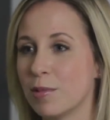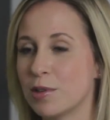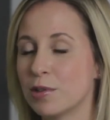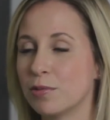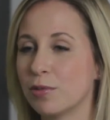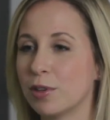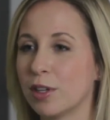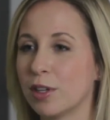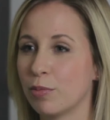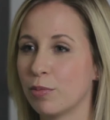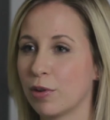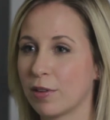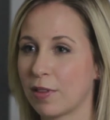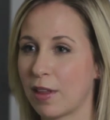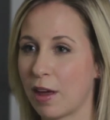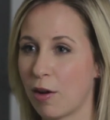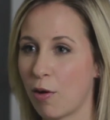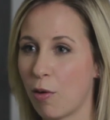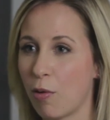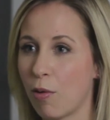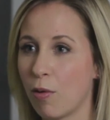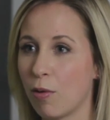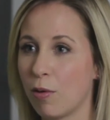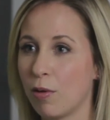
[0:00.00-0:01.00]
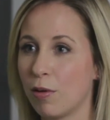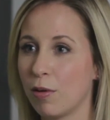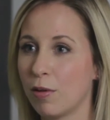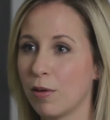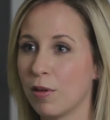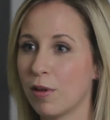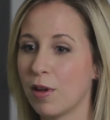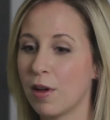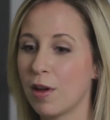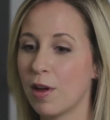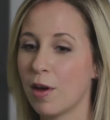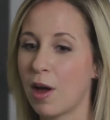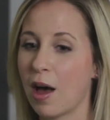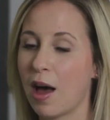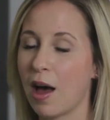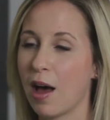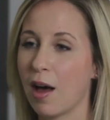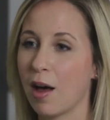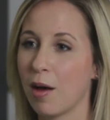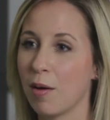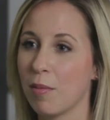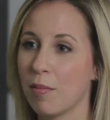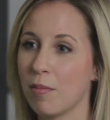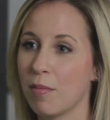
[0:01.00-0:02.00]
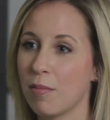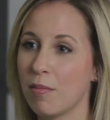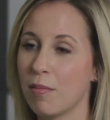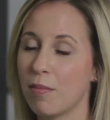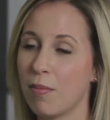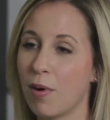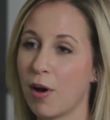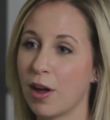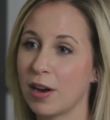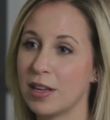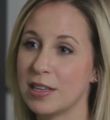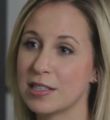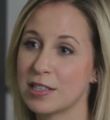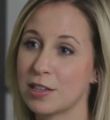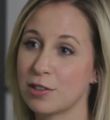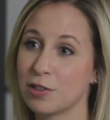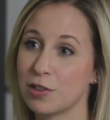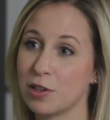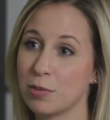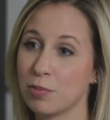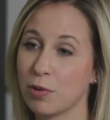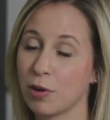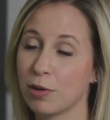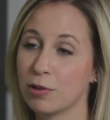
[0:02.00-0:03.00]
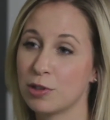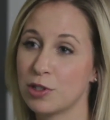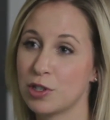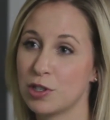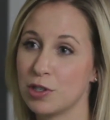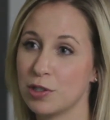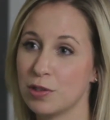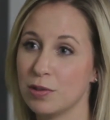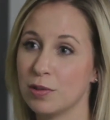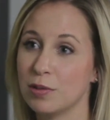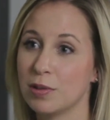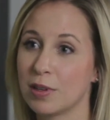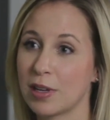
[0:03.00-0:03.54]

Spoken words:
to bring that whole body-centered approach to